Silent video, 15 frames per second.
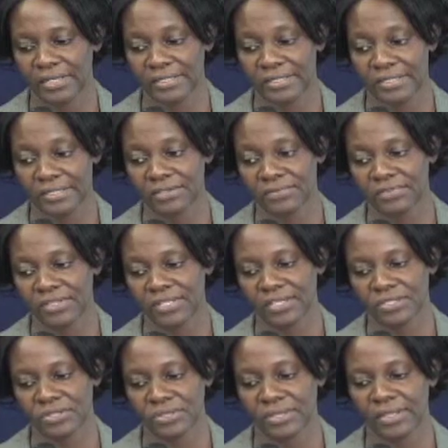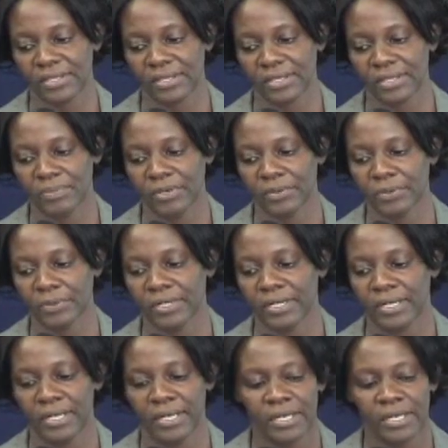gentrification in the neighborhood.